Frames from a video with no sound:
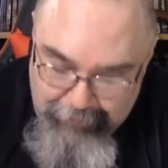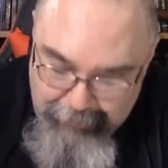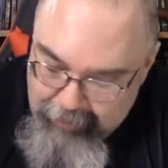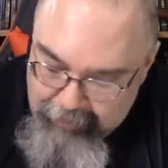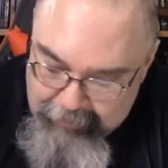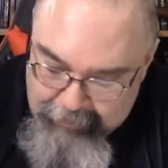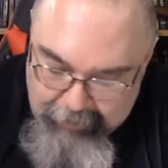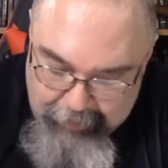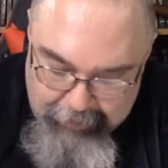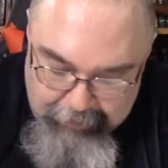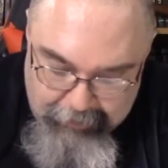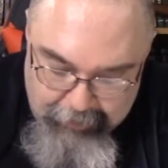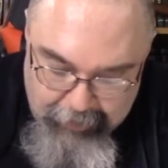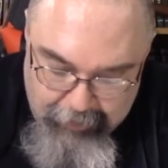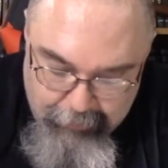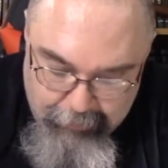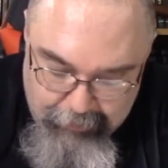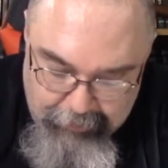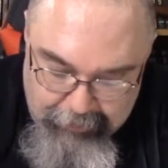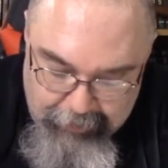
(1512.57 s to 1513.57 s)
We've got a
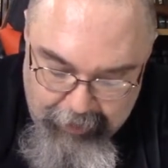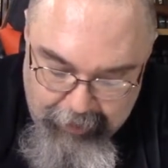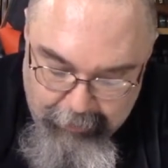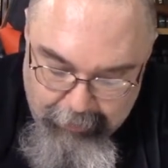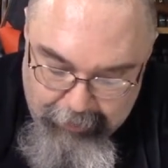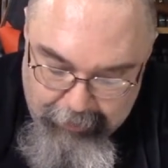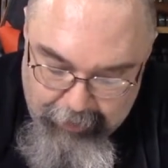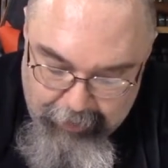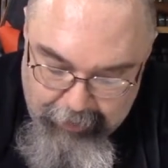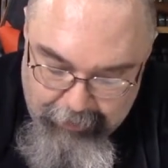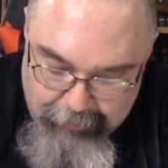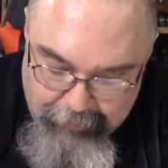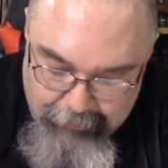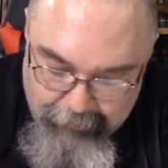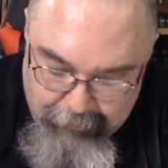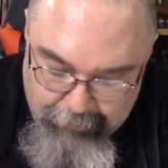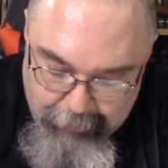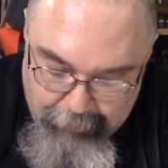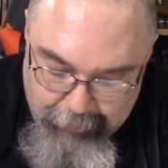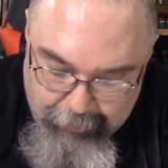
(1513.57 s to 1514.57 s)
gyro stabilizer
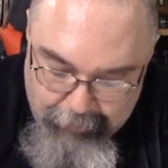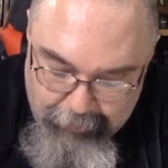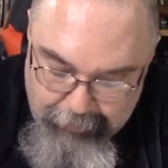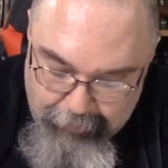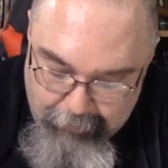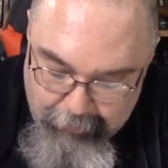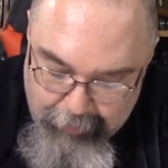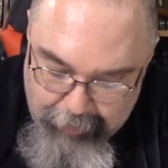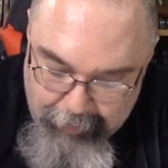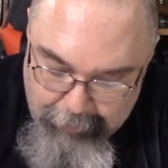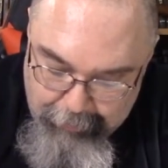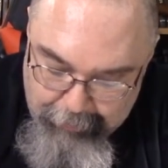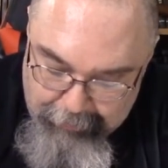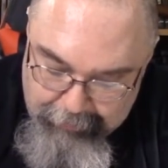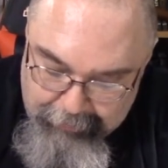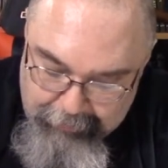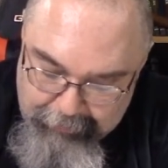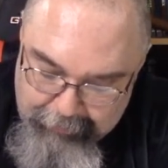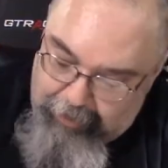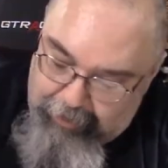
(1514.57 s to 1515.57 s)
for bulky
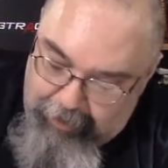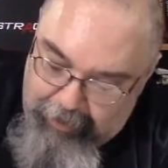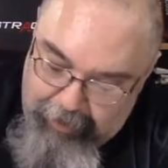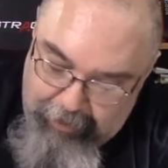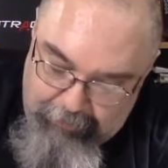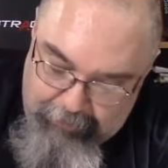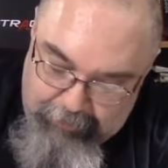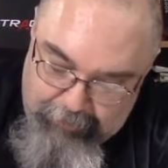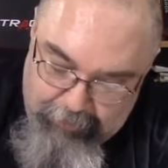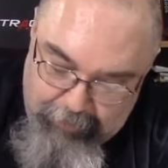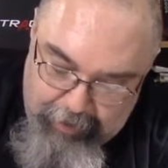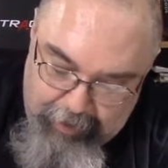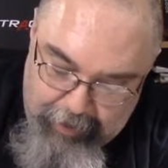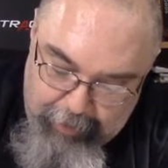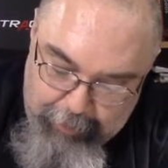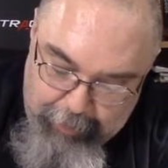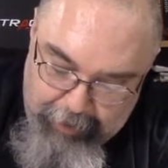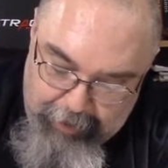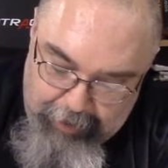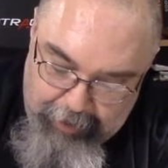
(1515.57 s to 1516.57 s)
weapons, heavy
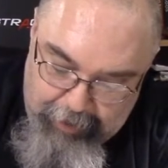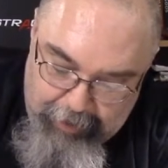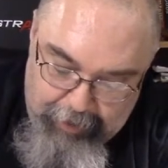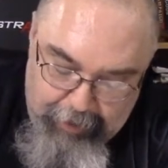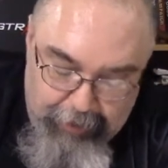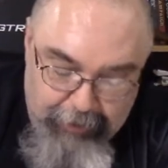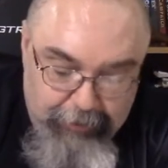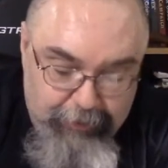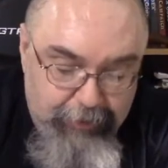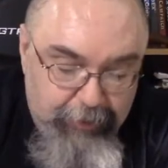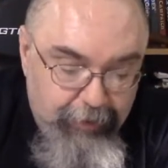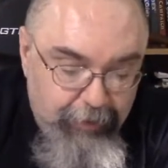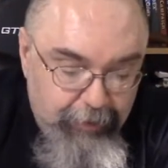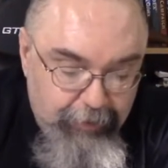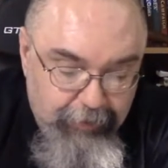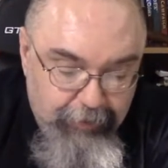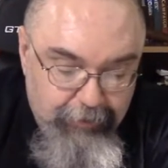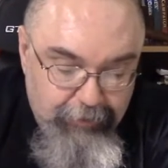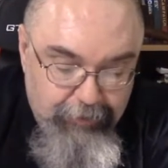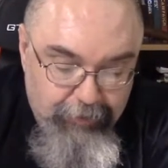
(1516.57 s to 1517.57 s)
tripods,
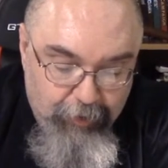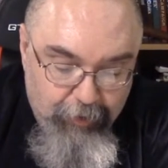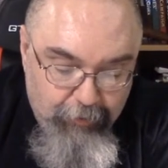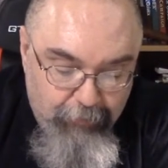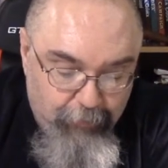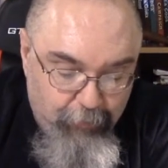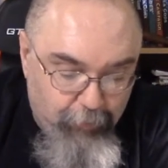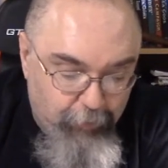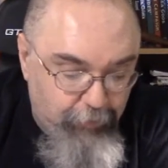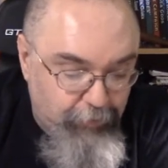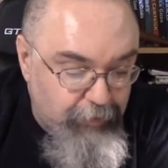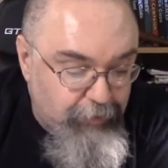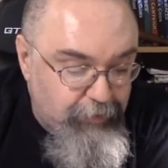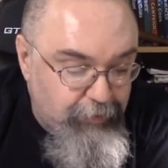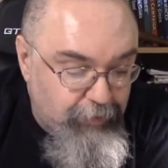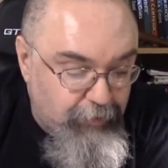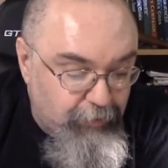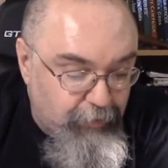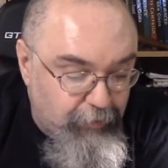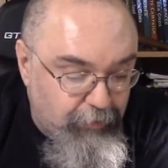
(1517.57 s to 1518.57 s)
so forth and
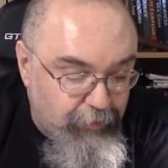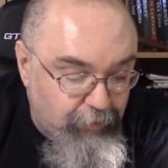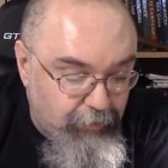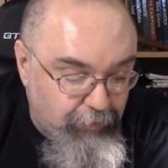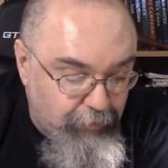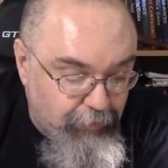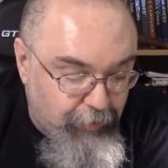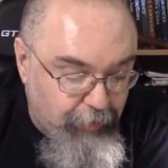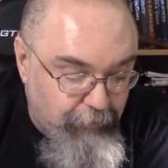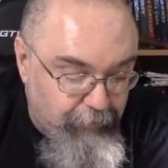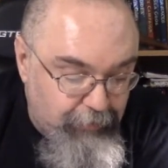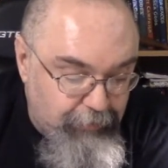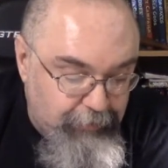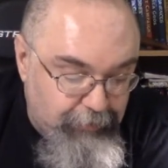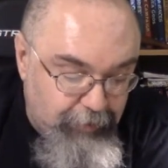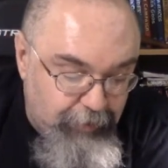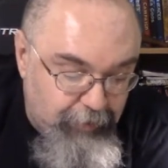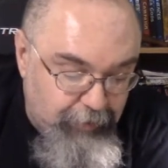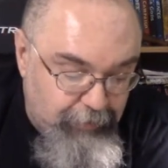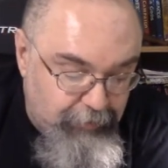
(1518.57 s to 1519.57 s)
so on, holographic
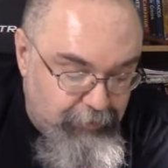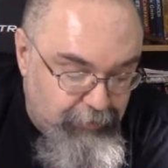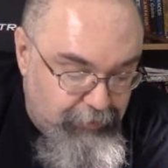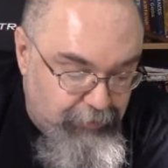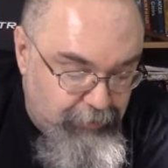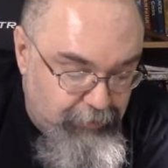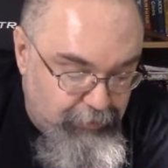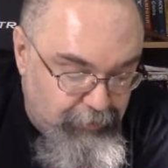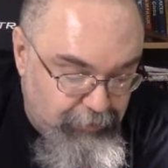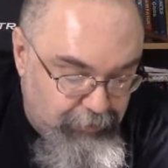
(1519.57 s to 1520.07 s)
sights,